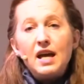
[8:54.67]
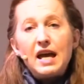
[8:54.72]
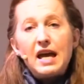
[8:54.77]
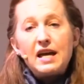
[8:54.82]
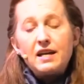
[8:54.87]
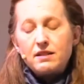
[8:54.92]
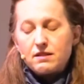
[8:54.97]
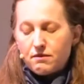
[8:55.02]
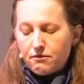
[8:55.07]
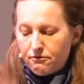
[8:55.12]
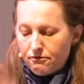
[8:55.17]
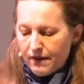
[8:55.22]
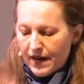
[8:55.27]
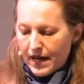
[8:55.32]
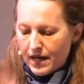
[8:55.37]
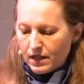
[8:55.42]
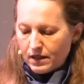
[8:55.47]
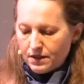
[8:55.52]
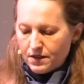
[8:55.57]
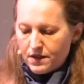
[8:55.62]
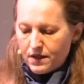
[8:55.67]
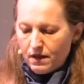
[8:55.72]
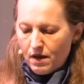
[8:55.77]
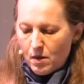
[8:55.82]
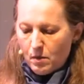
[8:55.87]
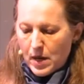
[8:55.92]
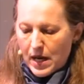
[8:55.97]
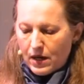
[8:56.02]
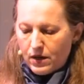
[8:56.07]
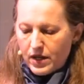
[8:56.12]
and felt
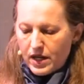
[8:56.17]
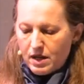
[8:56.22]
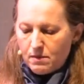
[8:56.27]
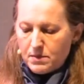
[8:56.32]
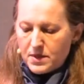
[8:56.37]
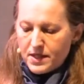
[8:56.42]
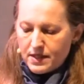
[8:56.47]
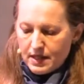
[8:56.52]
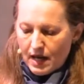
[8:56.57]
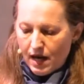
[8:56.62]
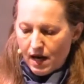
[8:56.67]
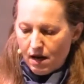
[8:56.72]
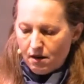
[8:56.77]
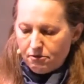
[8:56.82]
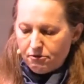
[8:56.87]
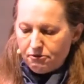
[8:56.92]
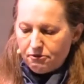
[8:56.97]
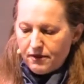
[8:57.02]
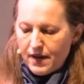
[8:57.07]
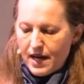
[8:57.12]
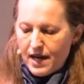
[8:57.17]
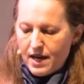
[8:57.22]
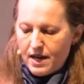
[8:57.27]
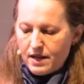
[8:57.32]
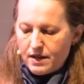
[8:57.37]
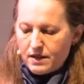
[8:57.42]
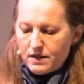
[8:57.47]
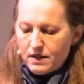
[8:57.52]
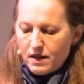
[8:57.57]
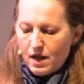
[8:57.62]
about himself
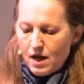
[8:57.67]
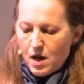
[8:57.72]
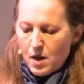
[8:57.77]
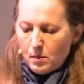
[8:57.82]
and